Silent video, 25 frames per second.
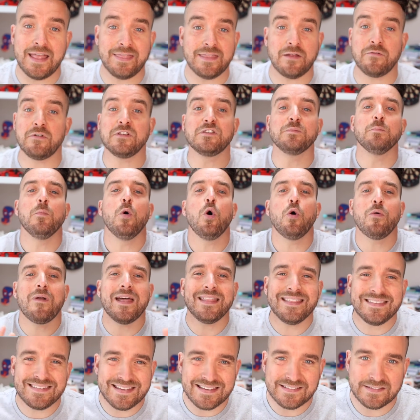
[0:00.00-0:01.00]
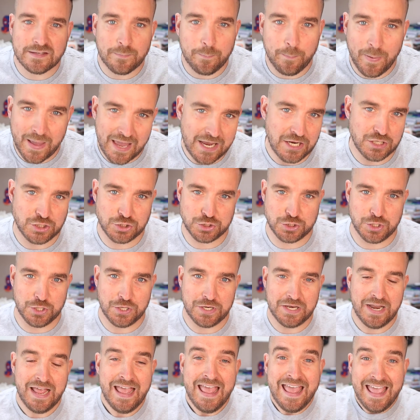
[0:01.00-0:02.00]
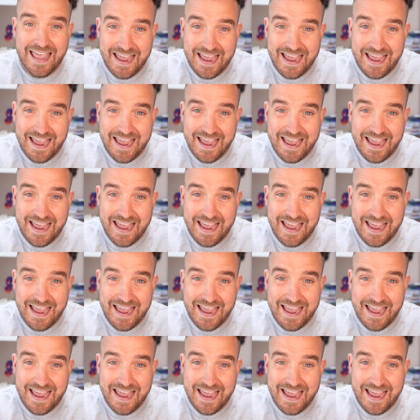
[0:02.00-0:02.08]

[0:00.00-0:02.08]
and there is more anticipation